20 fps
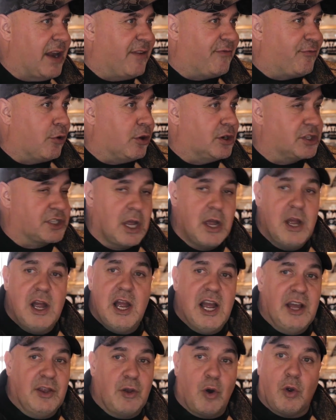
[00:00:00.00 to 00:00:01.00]
and he made it for us.
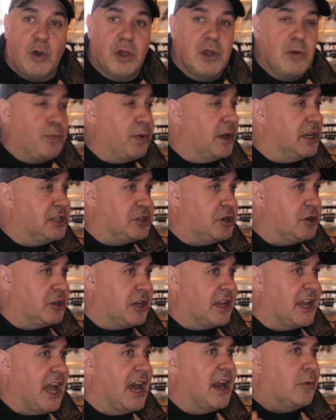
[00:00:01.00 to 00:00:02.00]
And the only place you
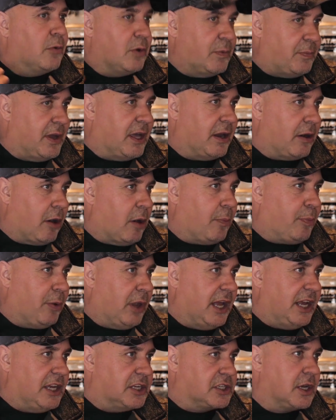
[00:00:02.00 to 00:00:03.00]
could get it would be at our
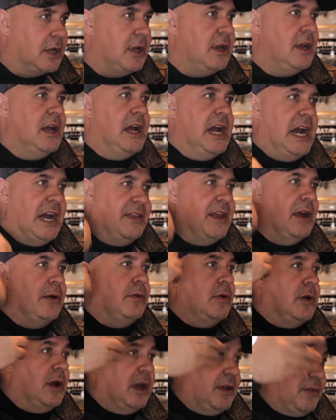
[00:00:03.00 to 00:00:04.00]
place. And then